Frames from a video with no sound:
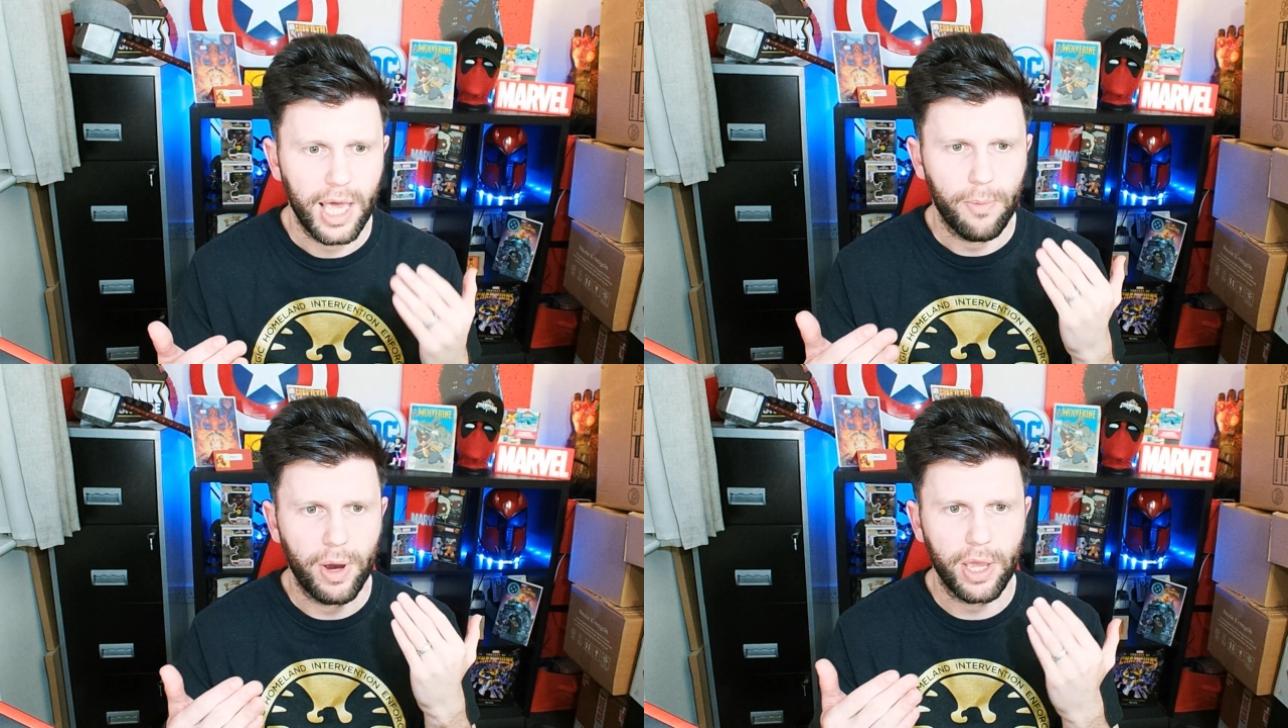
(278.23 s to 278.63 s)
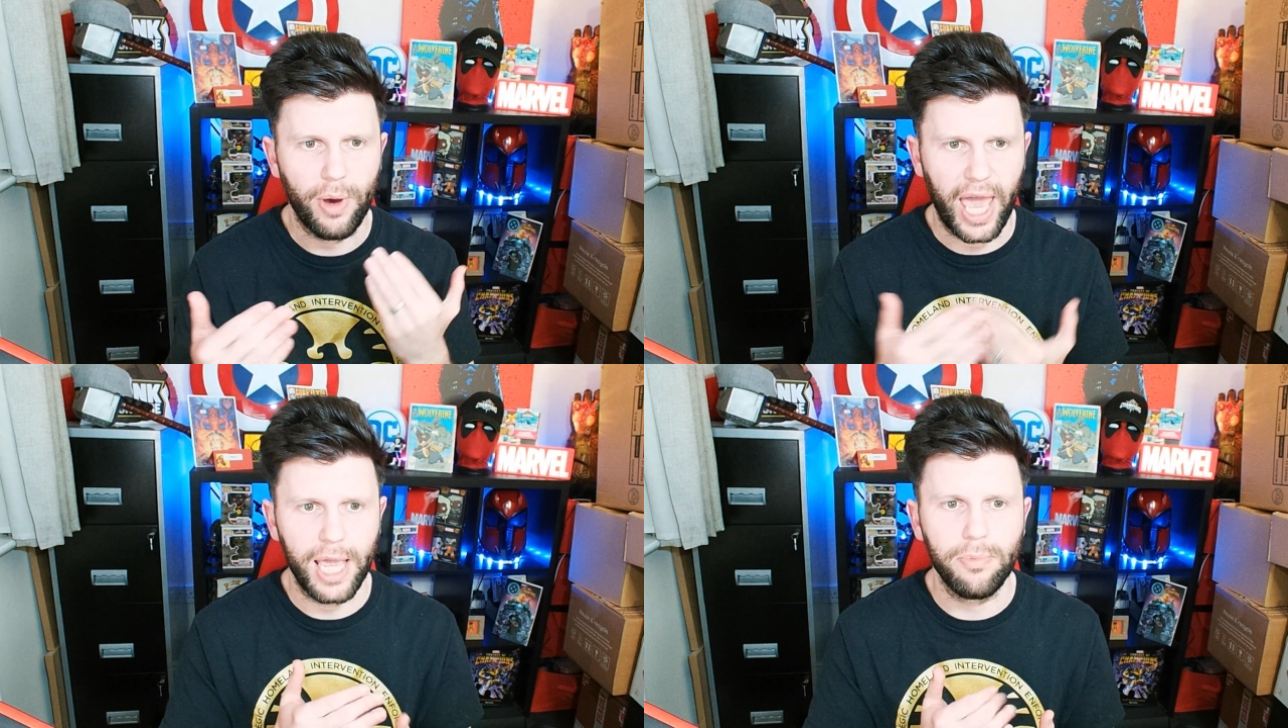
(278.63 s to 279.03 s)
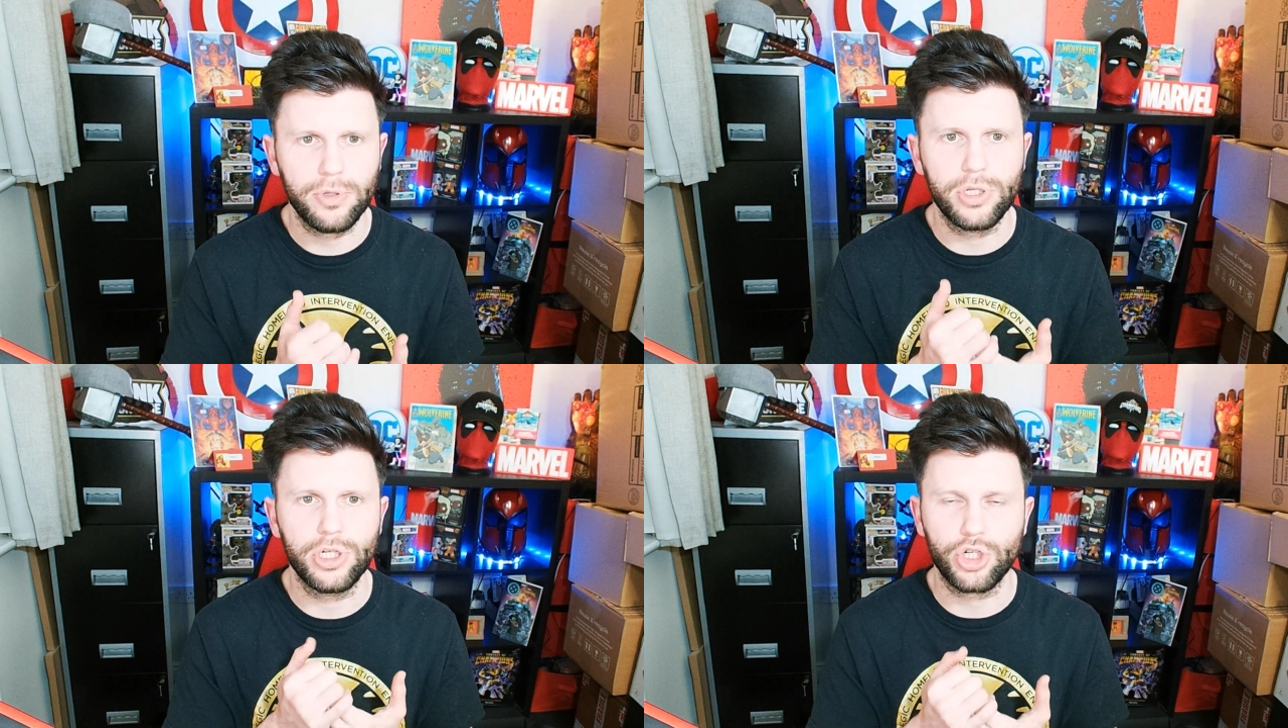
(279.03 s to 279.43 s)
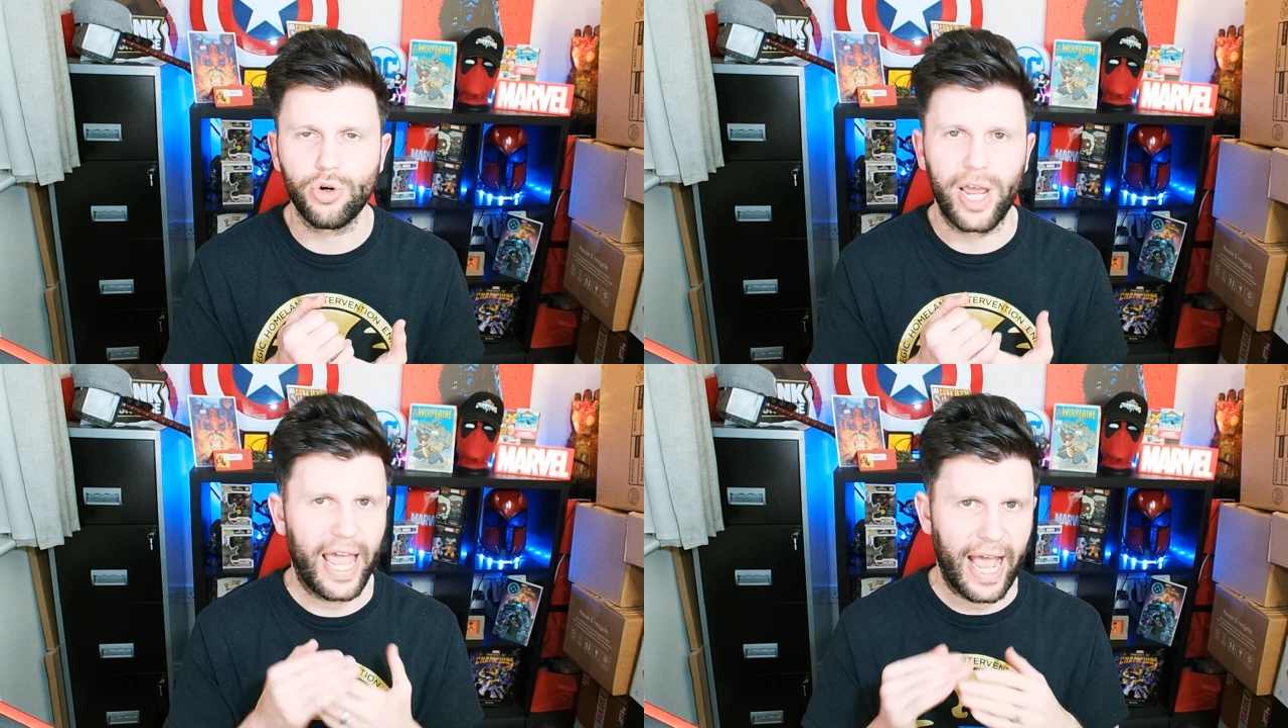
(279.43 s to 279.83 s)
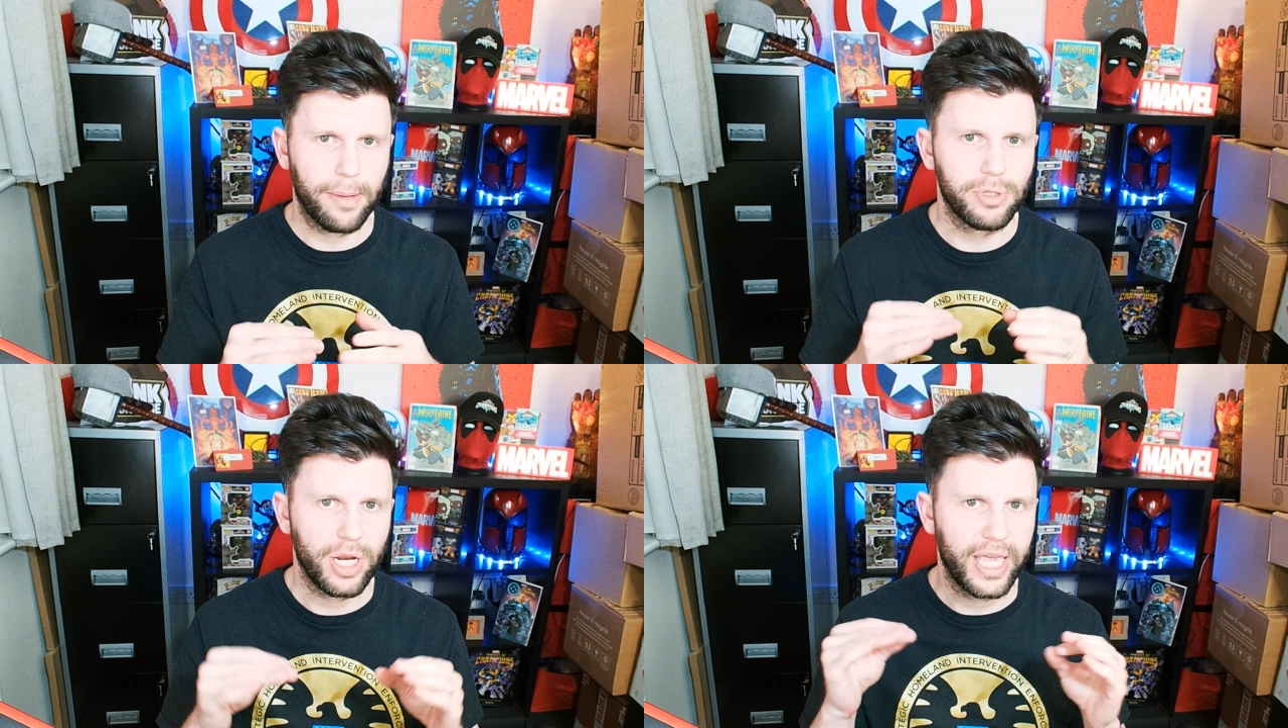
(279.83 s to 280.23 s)
where you were able to destroy
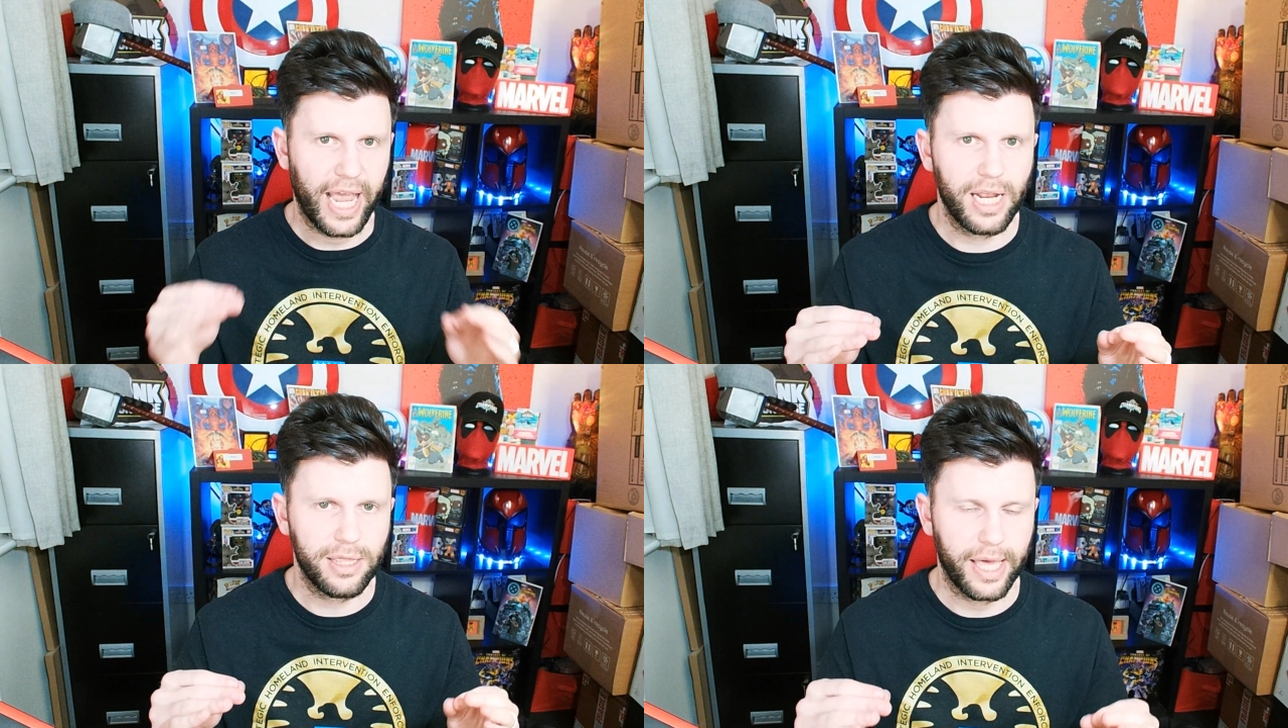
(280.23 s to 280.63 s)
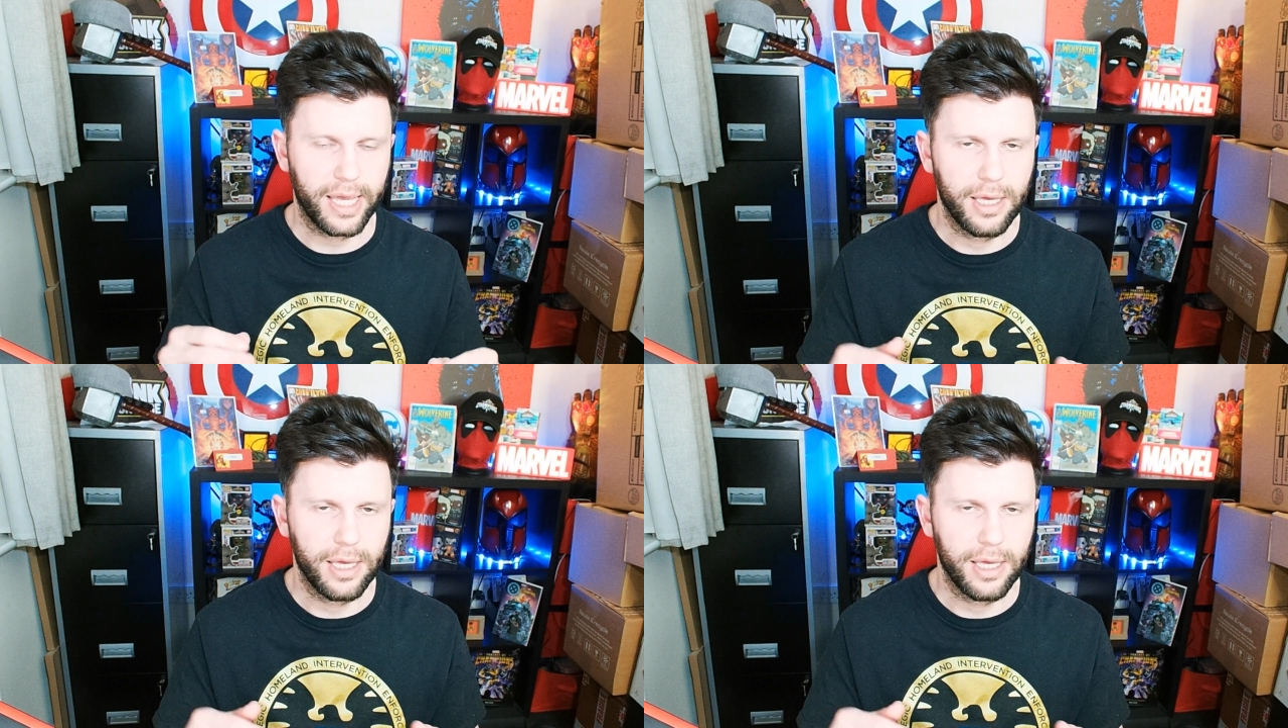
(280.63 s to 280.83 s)
absolutely anything.